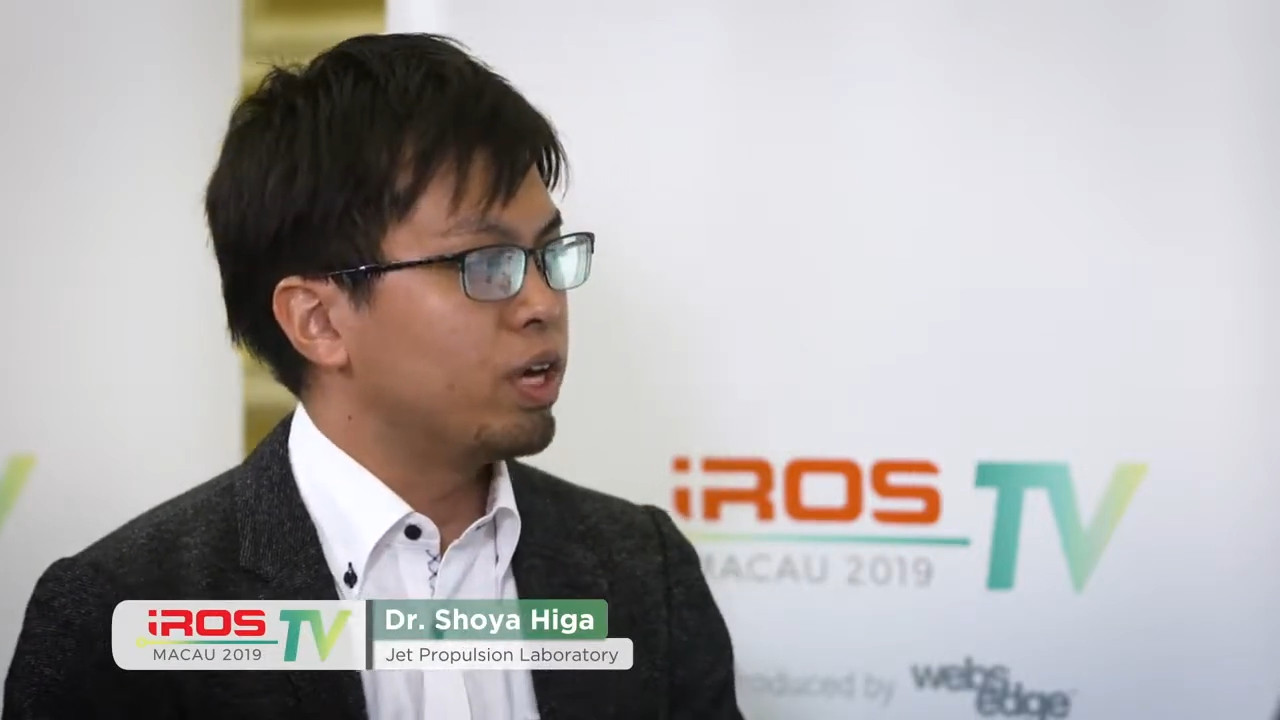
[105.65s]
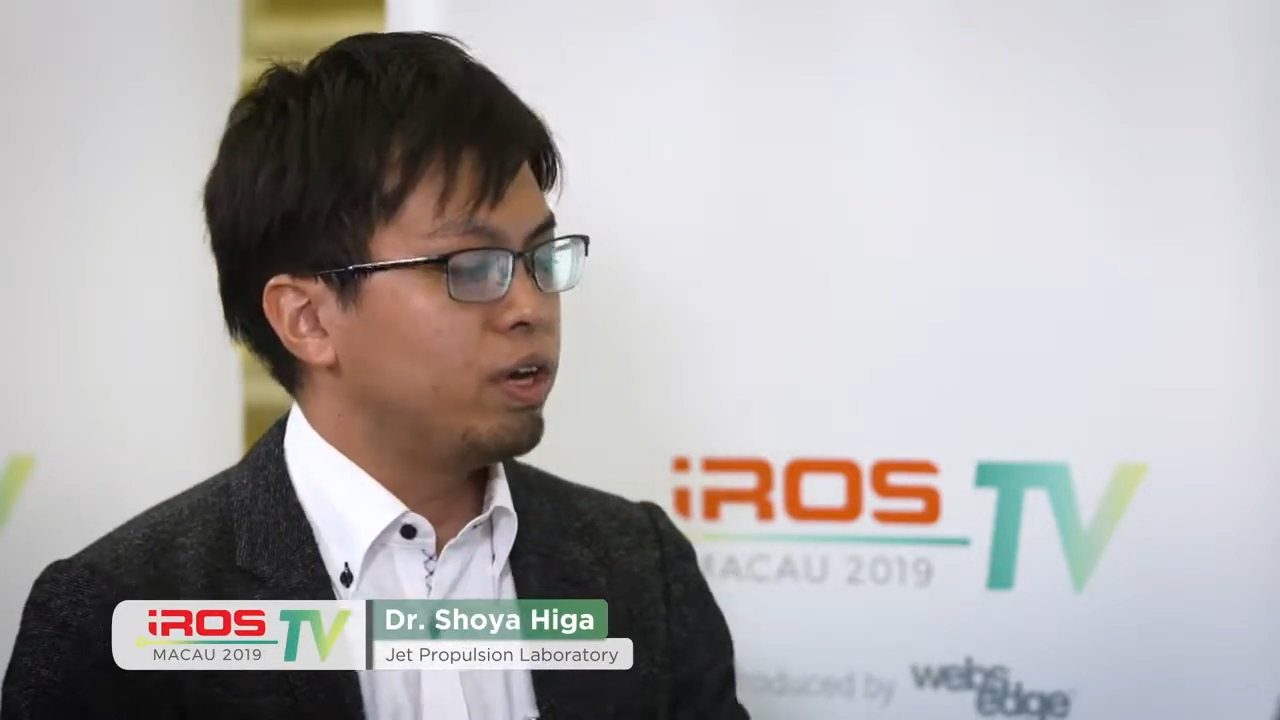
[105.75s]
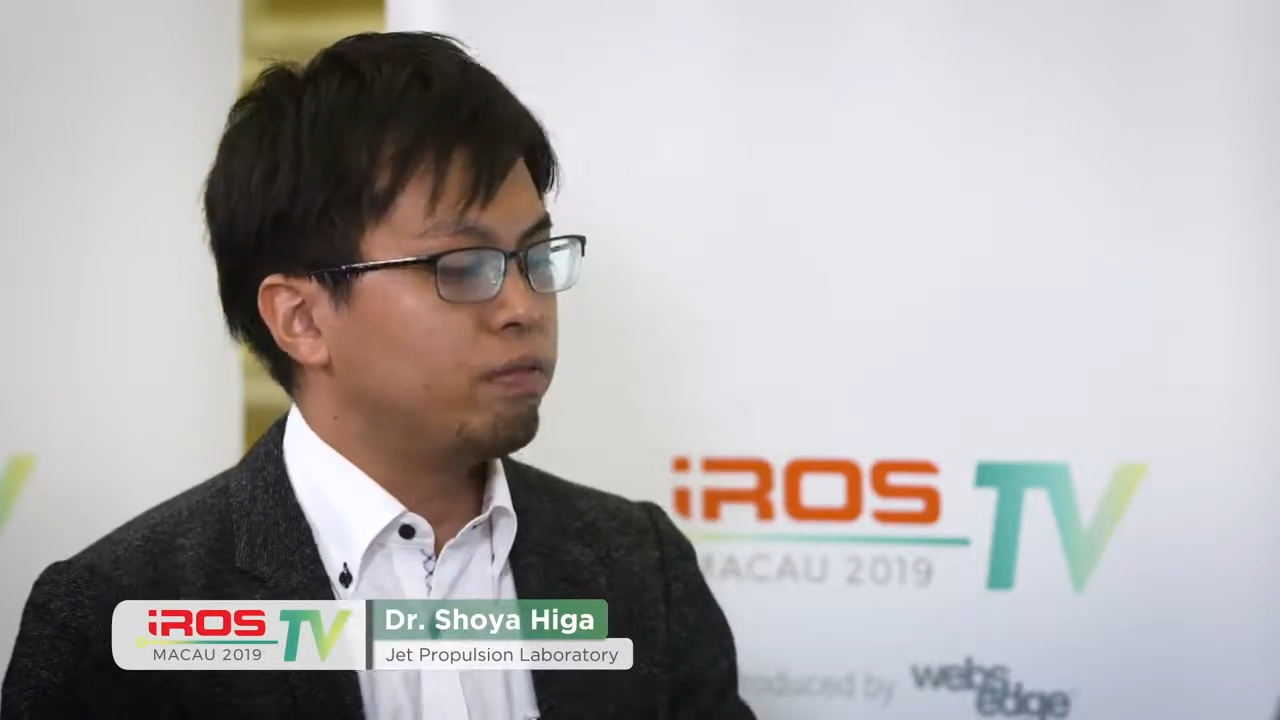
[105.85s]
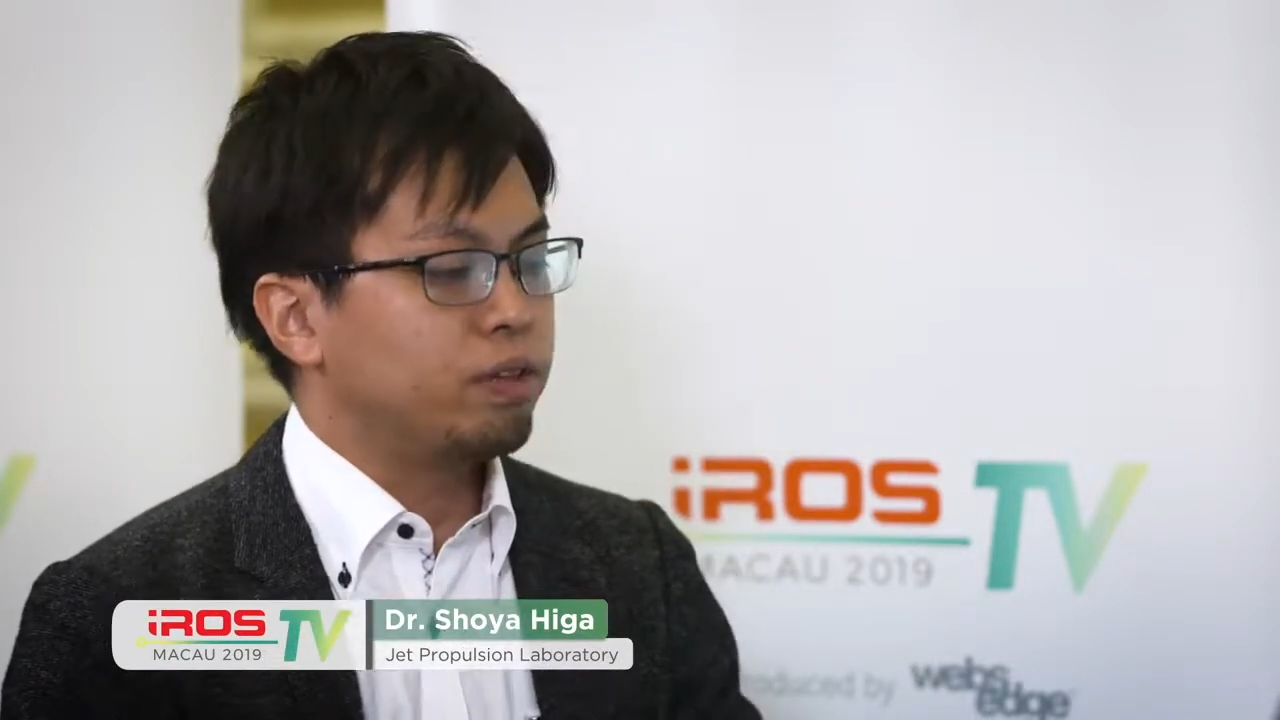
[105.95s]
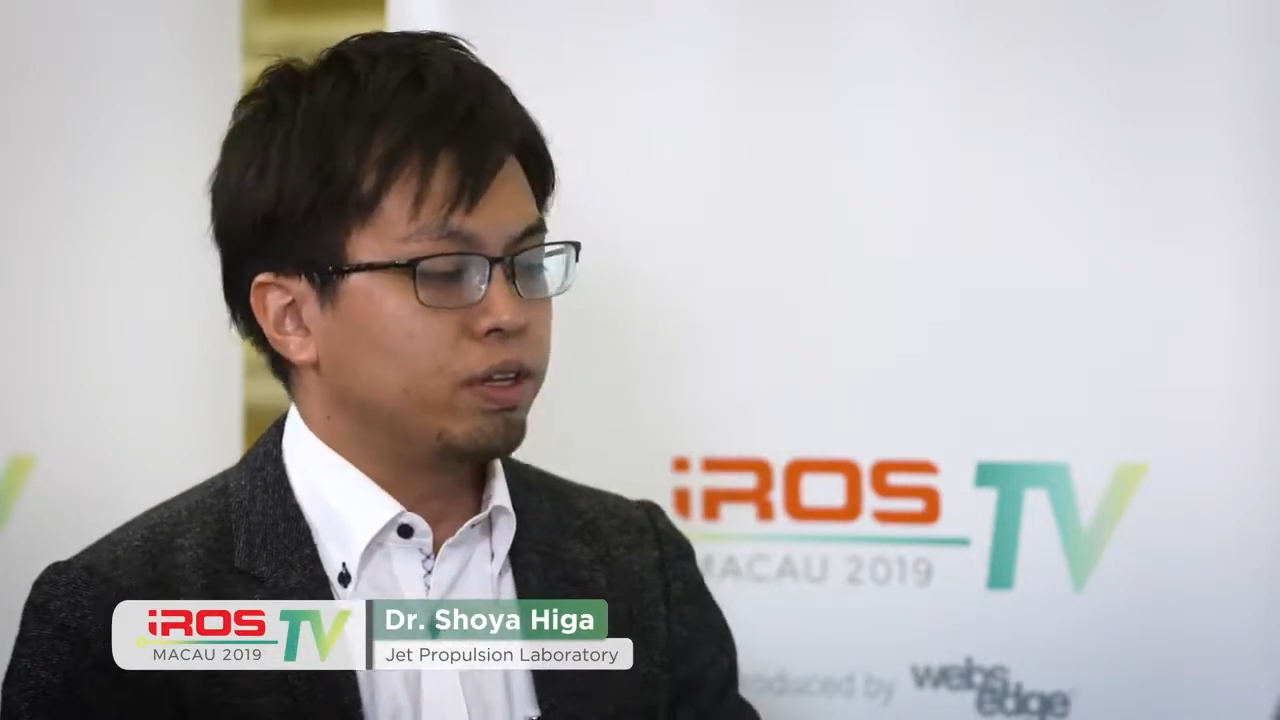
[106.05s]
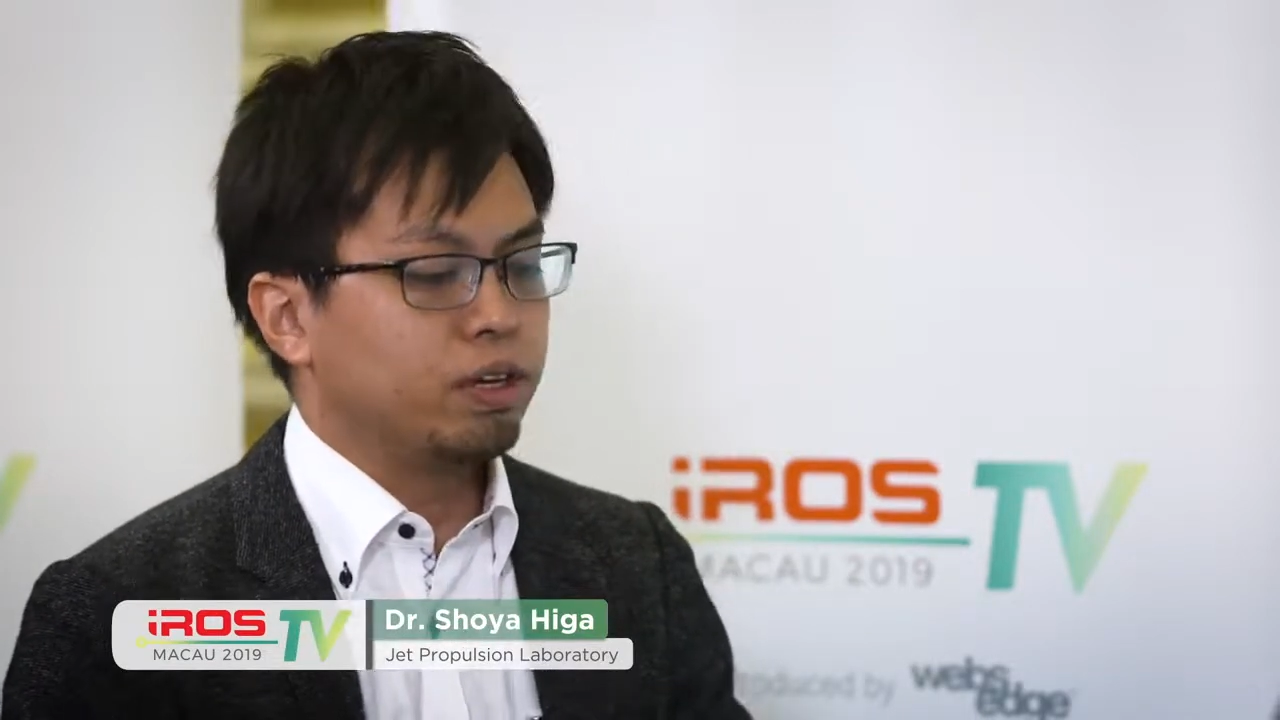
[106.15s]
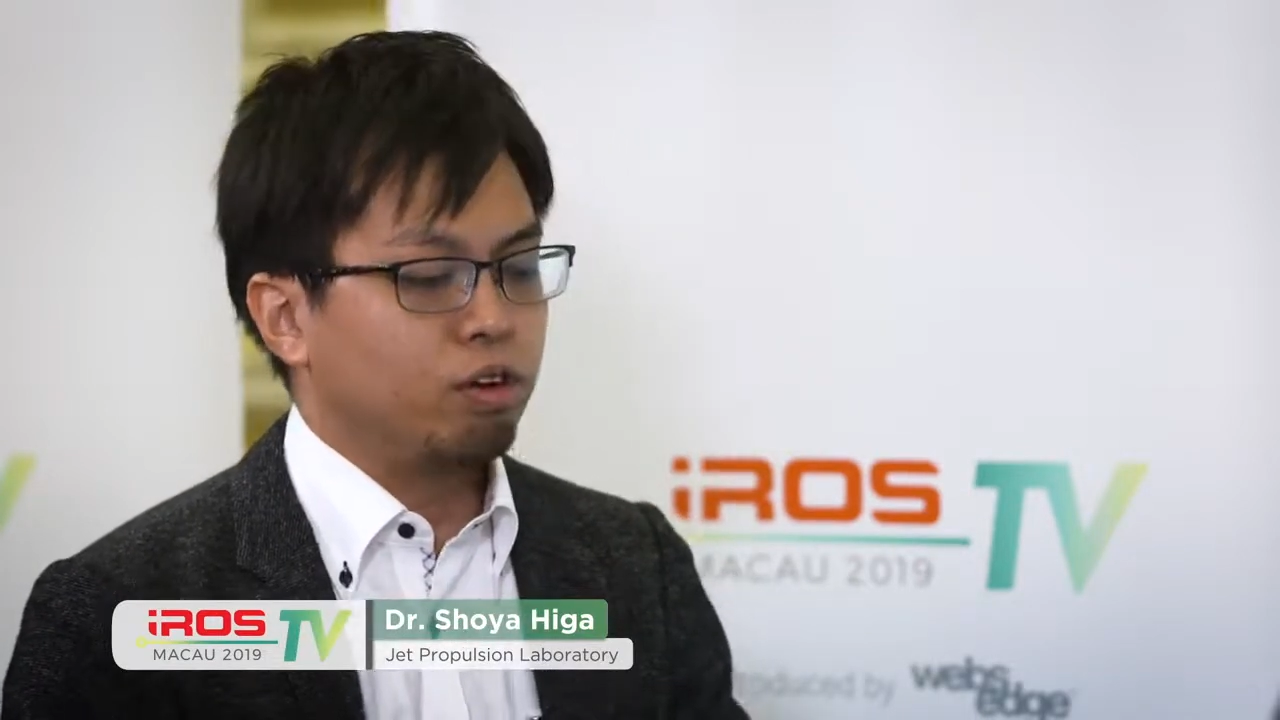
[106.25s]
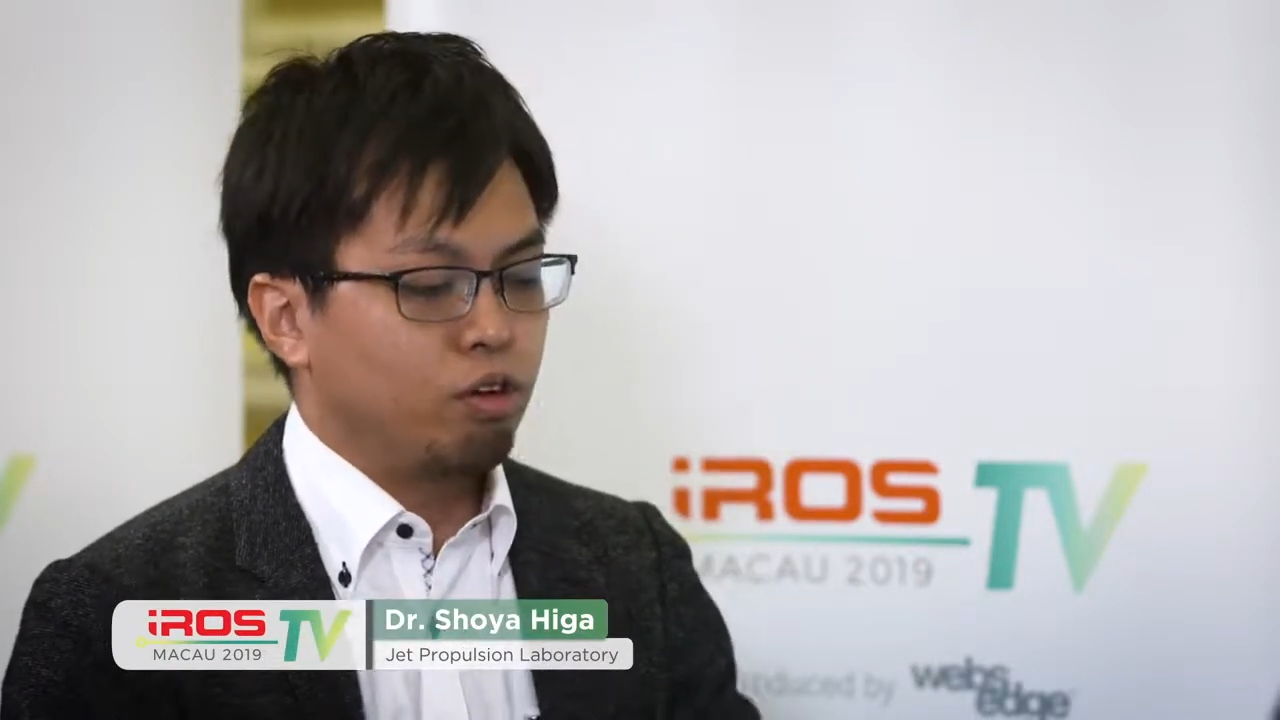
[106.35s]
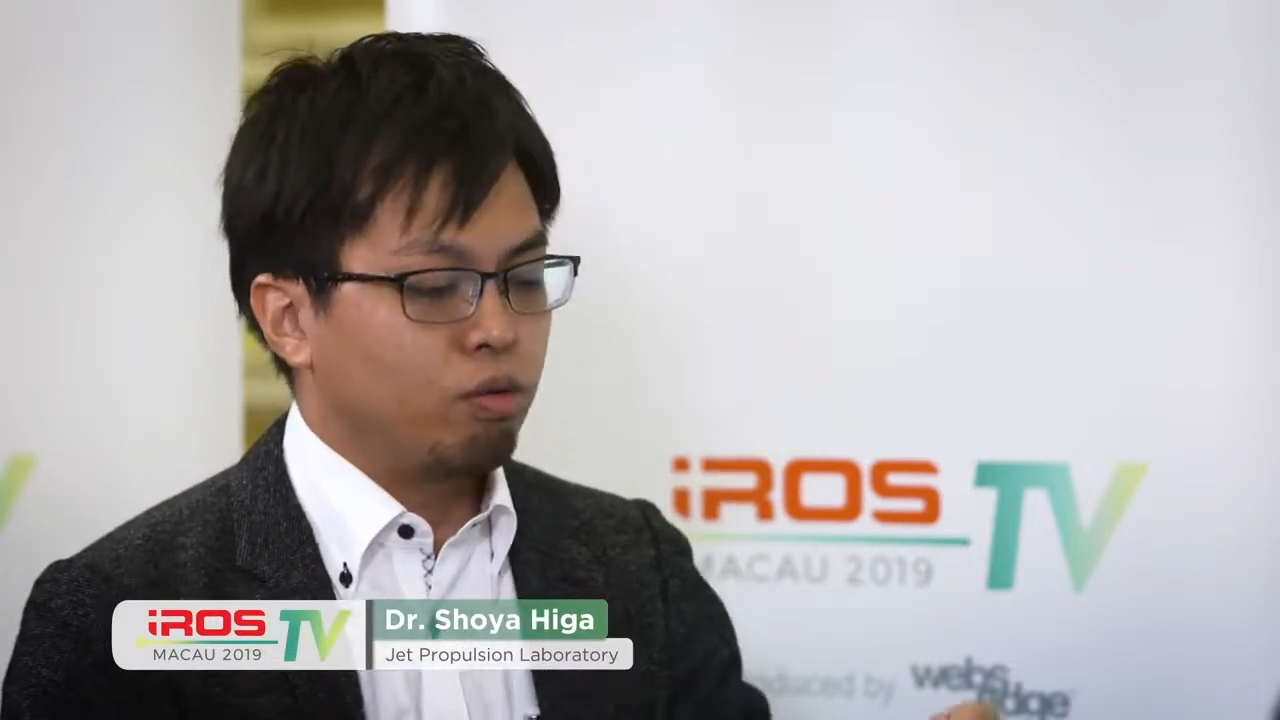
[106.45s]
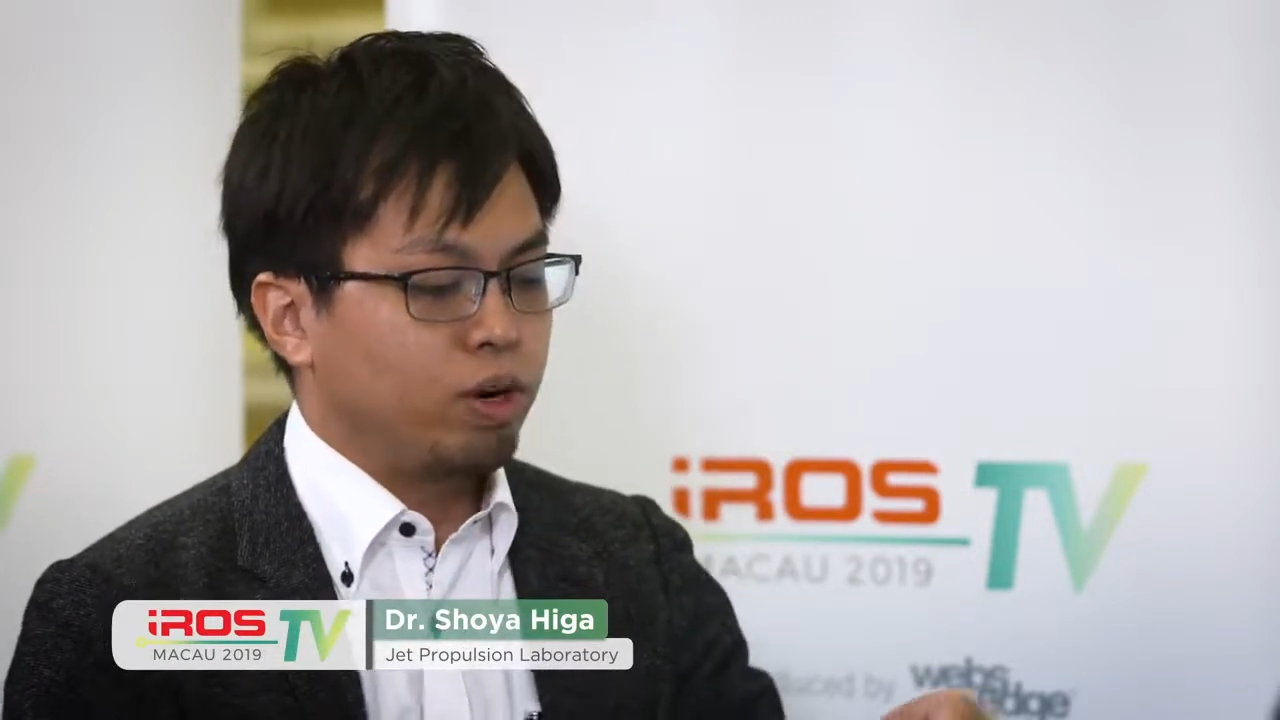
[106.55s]
If the
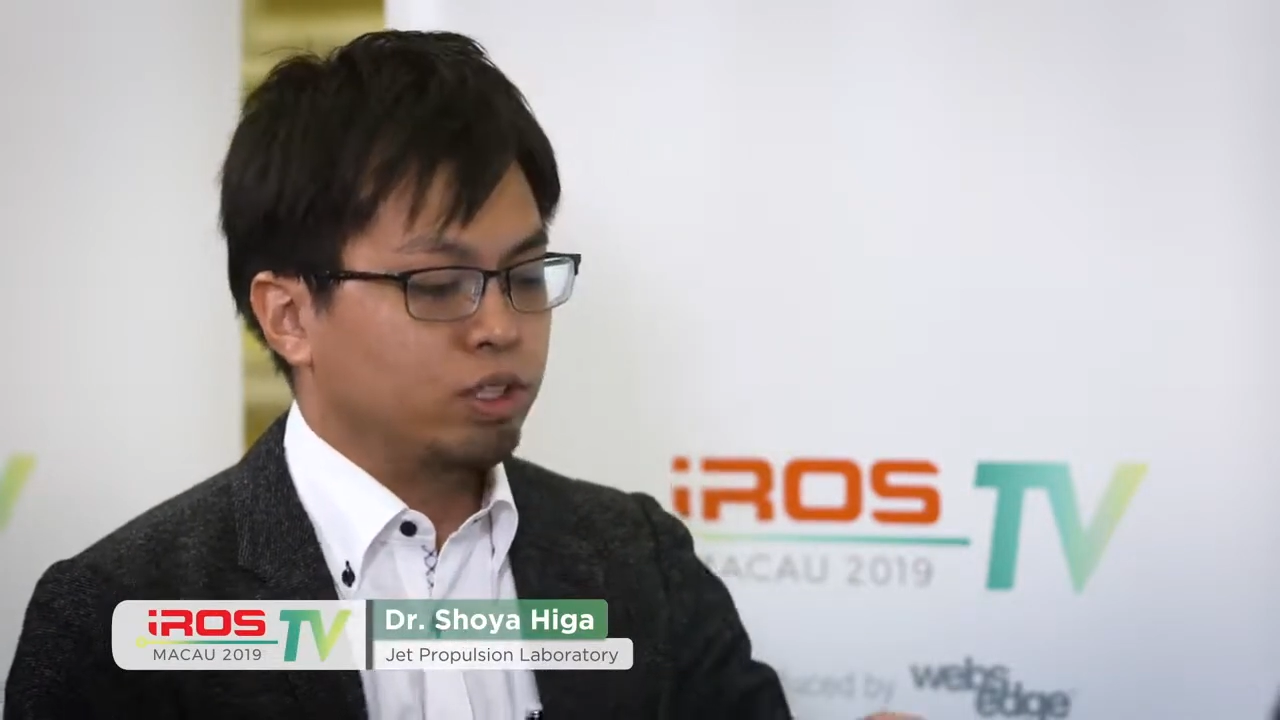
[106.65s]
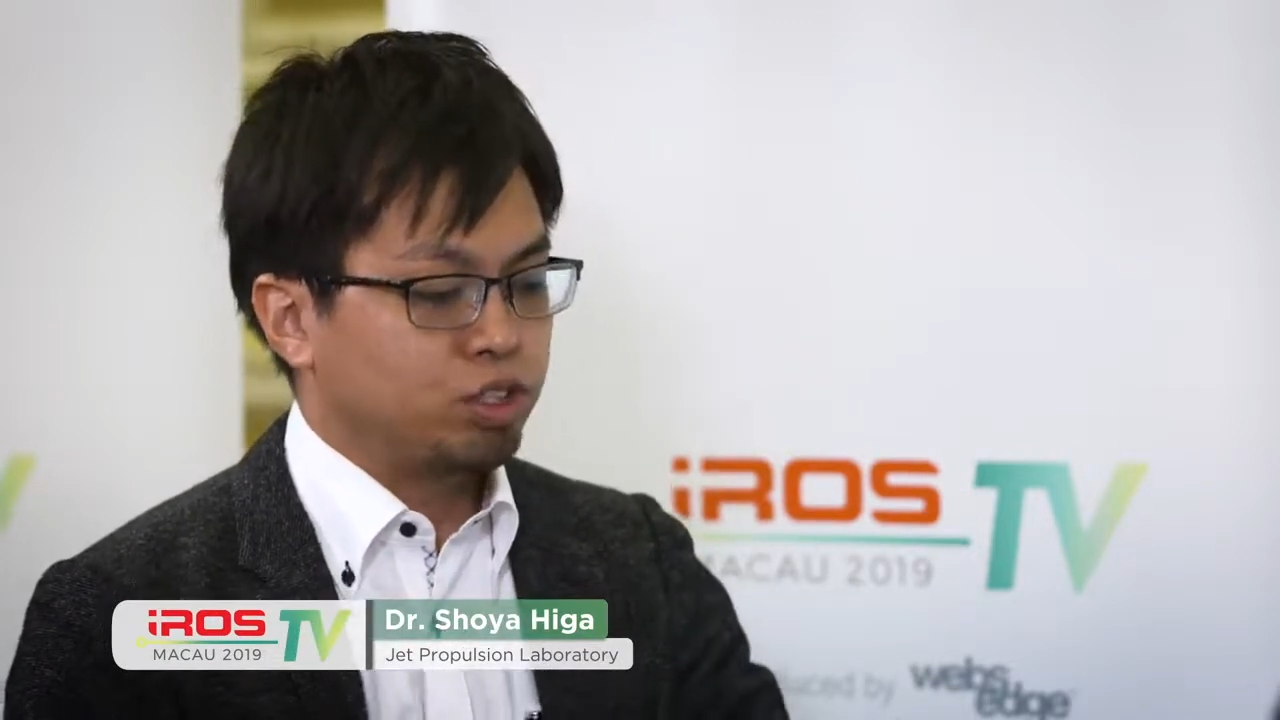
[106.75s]
rover